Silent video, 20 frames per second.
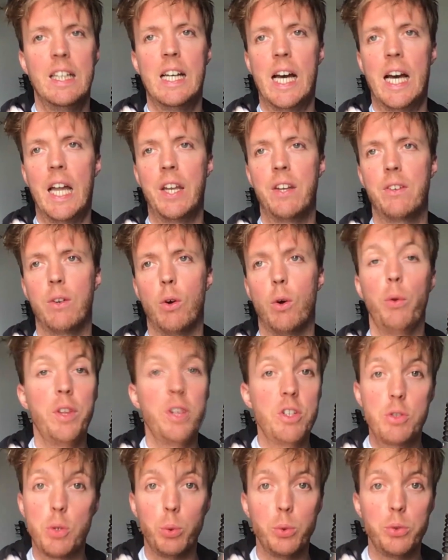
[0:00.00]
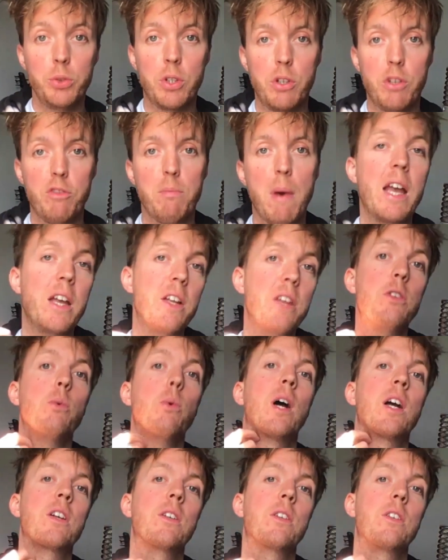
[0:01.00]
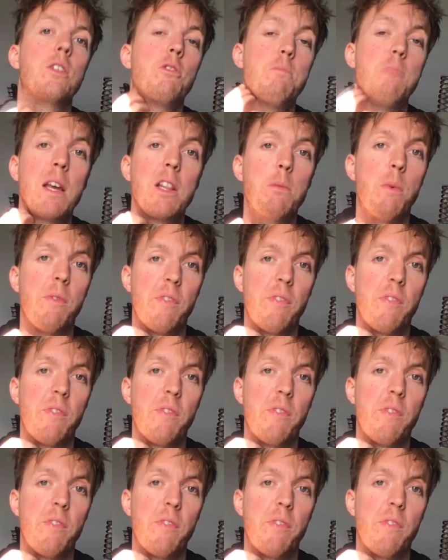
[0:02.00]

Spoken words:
And all these tools that you've made them